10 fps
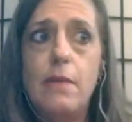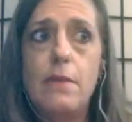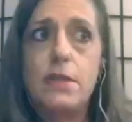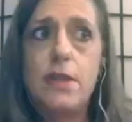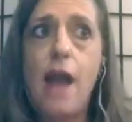
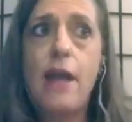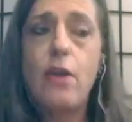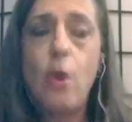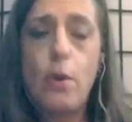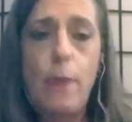dying
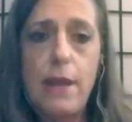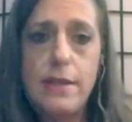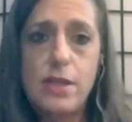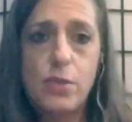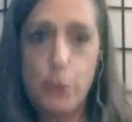of
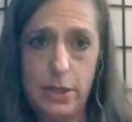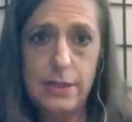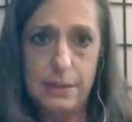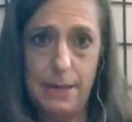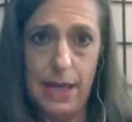codependency is real
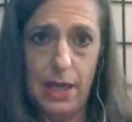to me.